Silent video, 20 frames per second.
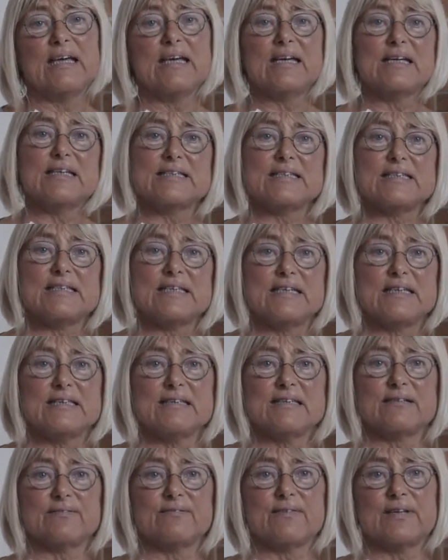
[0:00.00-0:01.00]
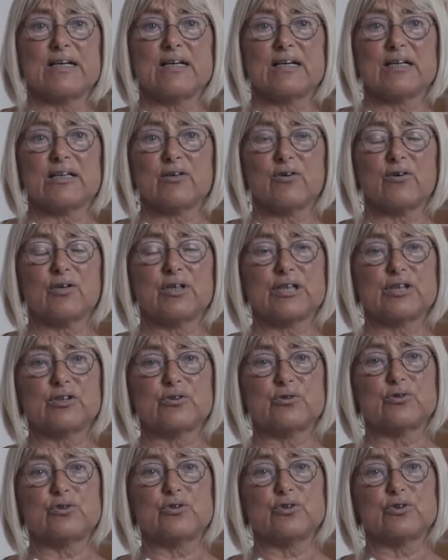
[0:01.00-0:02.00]
is either we are going
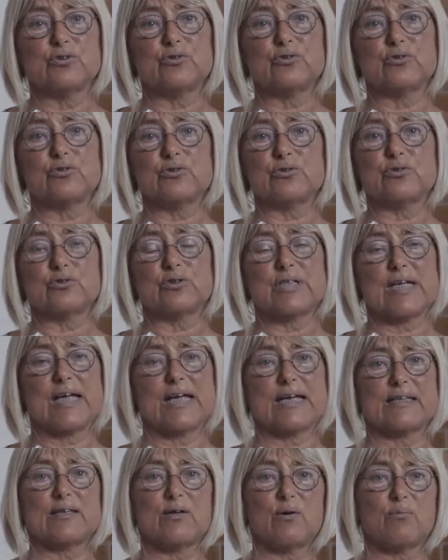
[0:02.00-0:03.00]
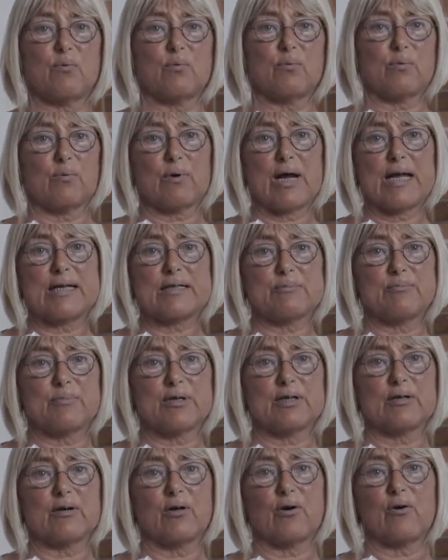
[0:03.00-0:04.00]
to choose to take the red
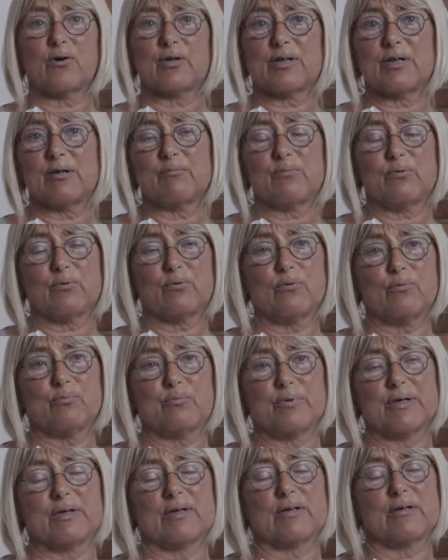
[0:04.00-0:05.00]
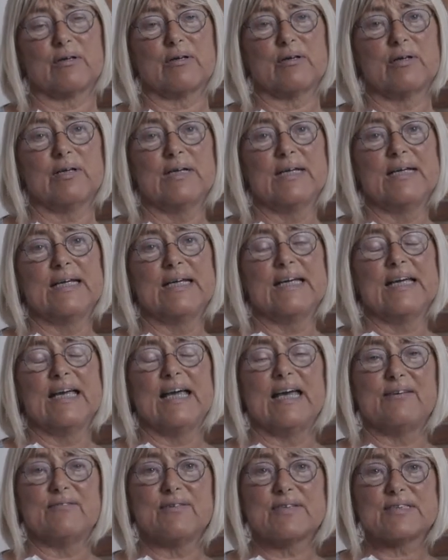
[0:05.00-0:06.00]
pill or the blue pill.
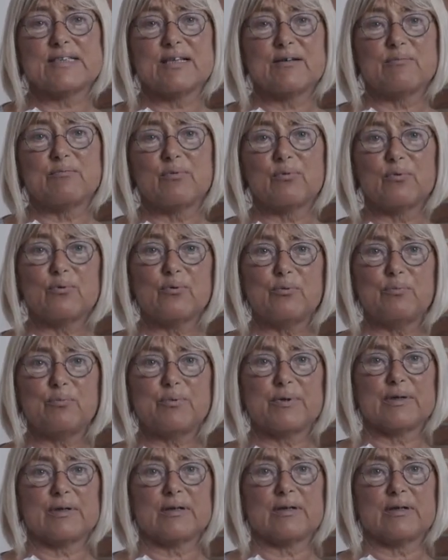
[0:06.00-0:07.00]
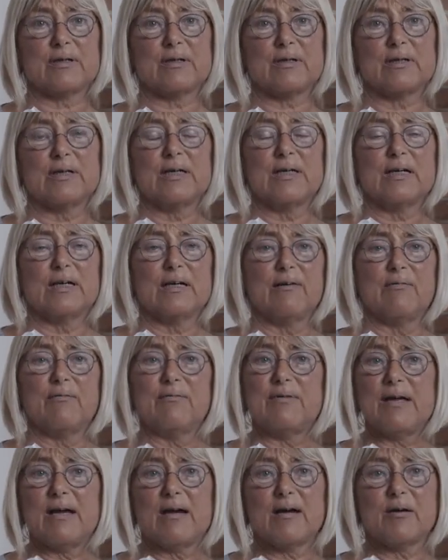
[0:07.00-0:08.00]
And with the blue pill,
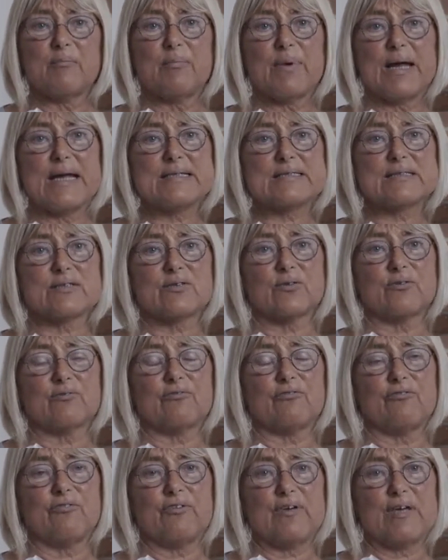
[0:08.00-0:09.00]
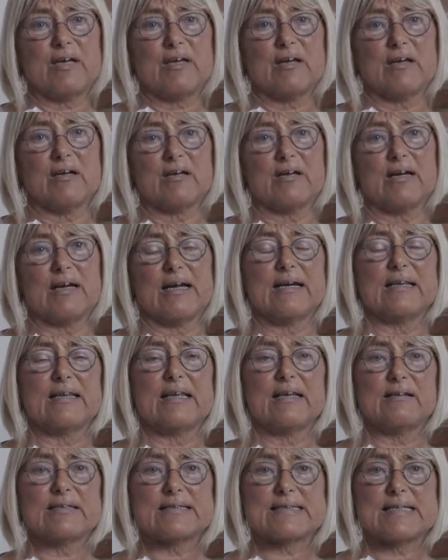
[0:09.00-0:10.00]
we are based on fear and
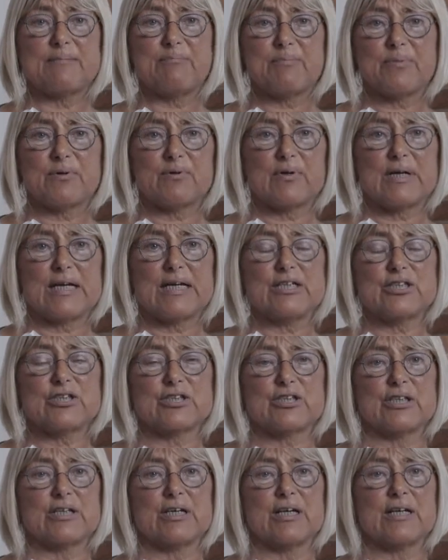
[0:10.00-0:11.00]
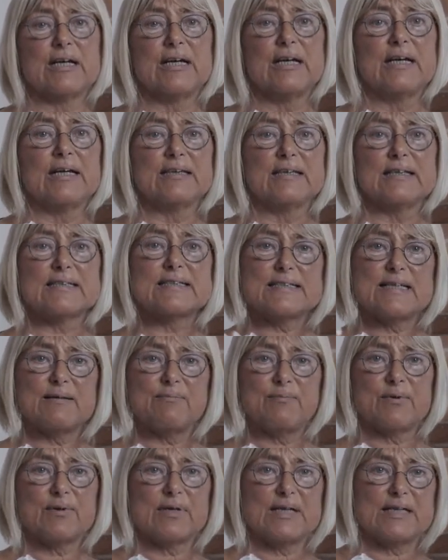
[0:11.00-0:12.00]
the separation, the
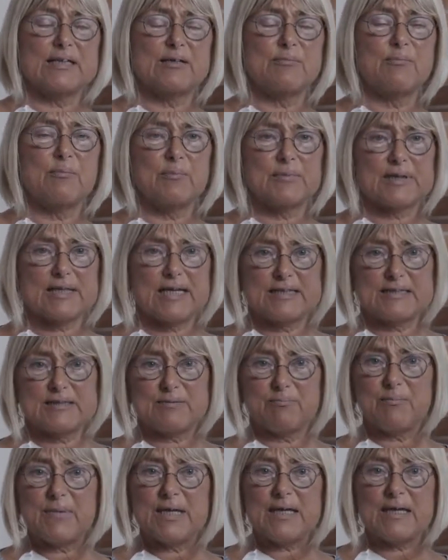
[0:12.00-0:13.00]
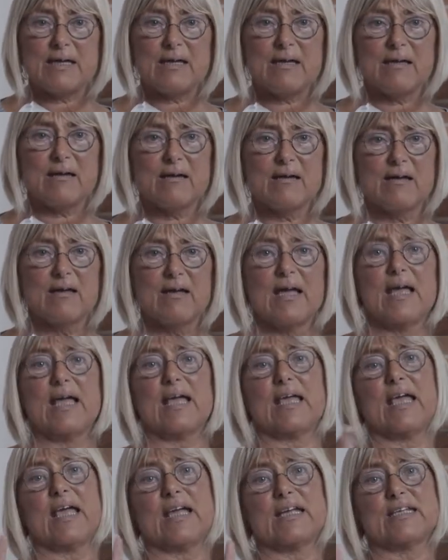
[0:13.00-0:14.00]
separated me
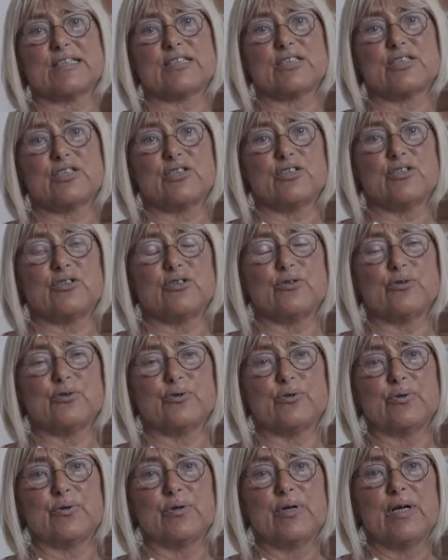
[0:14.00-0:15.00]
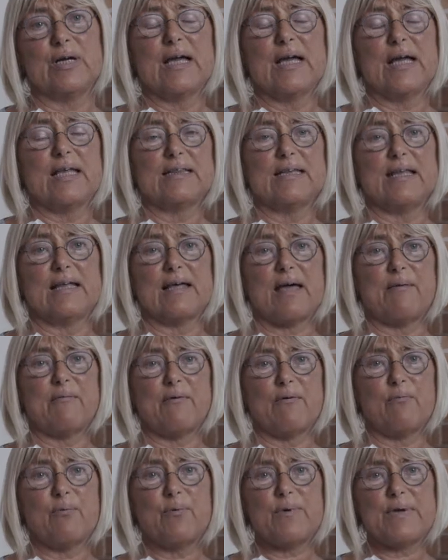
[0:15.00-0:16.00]
against you, the
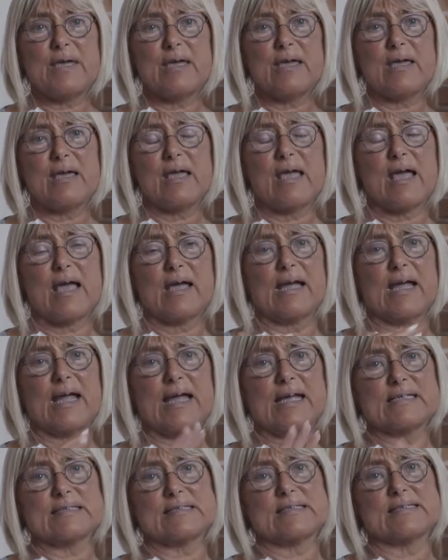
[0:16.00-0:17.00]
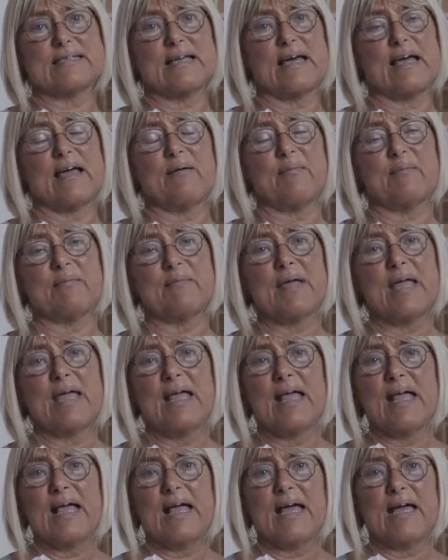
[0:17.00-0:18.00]
we against them.
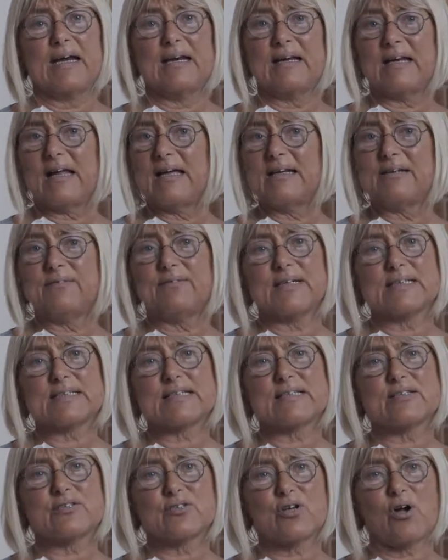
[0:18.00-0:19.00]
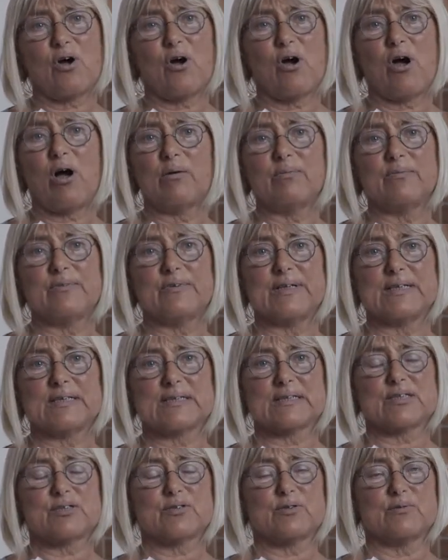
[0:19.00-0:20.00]
And it was so
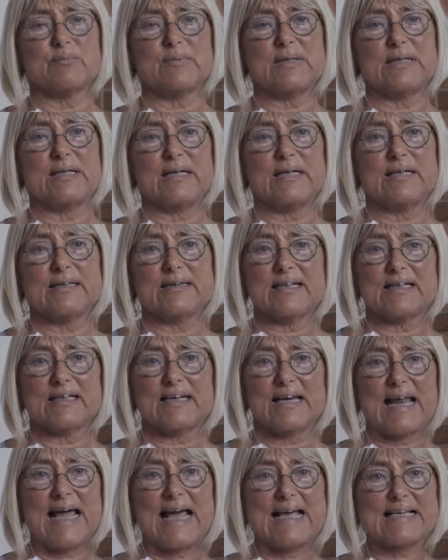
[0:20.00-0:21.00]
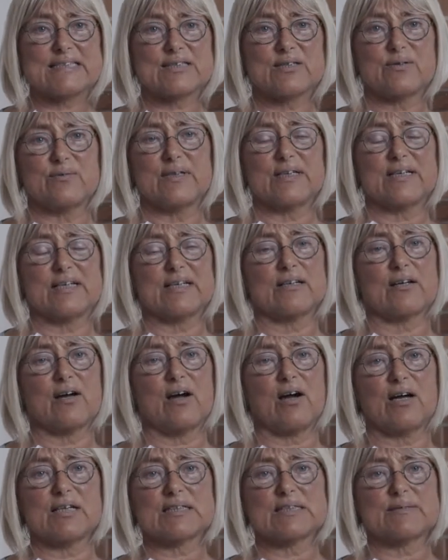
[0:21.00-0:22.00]
obvious to me that last week in
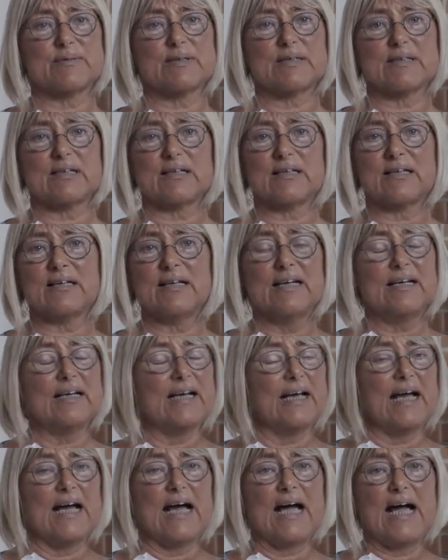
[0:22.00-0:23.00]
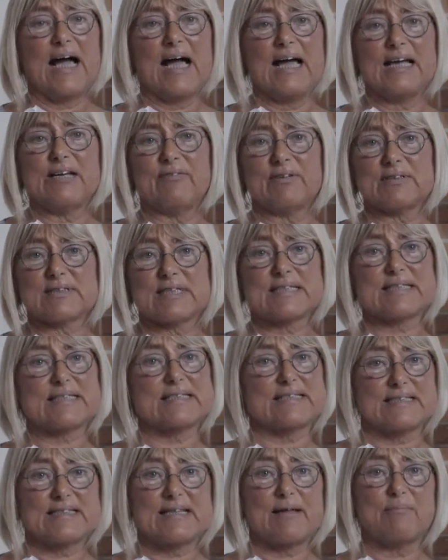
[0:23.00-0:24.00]
hospital, I
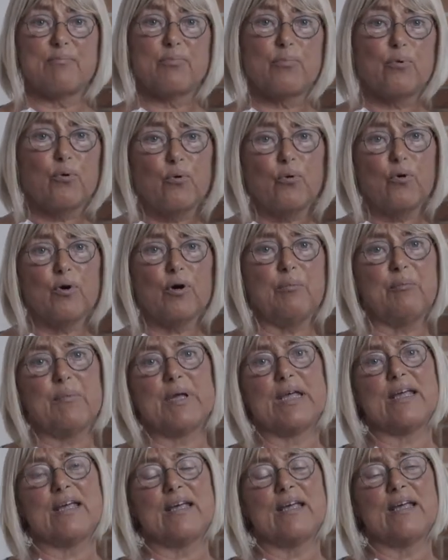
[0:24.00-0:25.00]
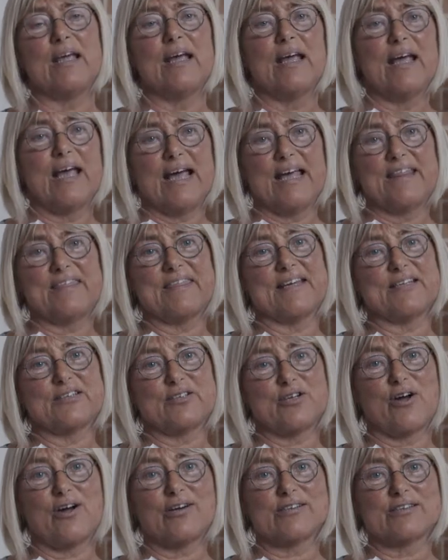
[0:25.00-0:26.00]
was the poor me and the
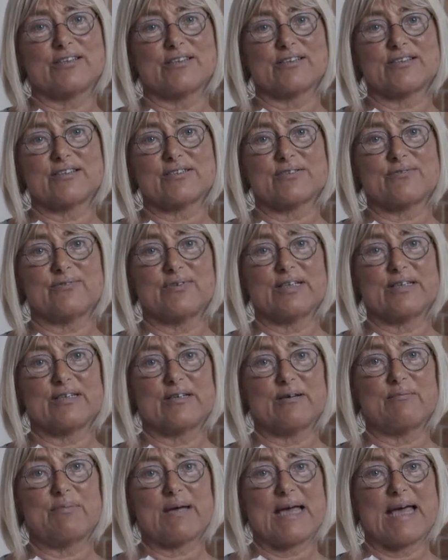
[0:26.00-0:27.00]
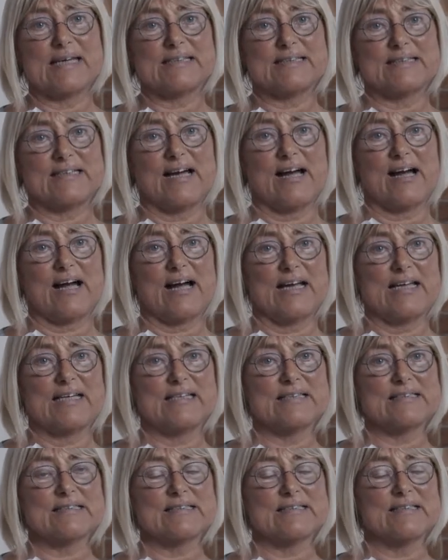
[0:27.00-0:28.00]
doctors were the bad
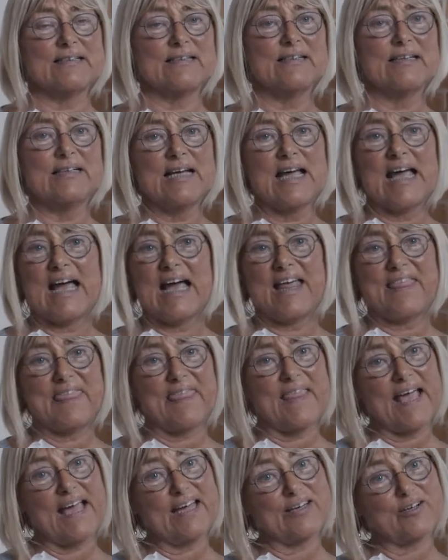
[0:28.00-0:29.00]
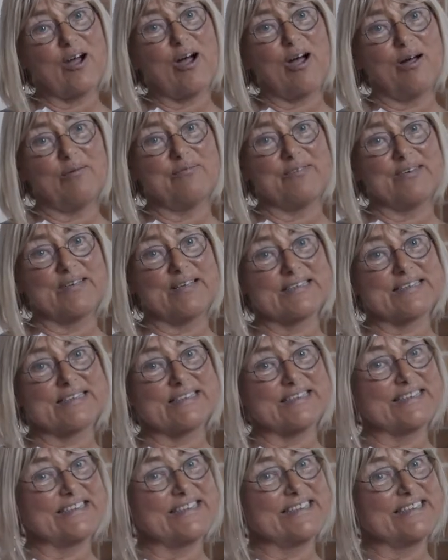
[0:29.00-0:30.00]
guys. And that
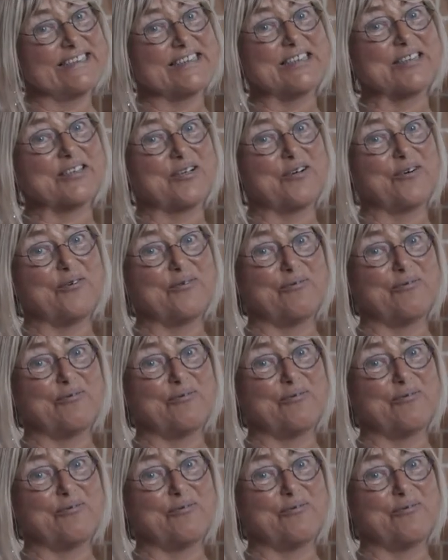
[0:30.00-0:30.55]
obviously didn't go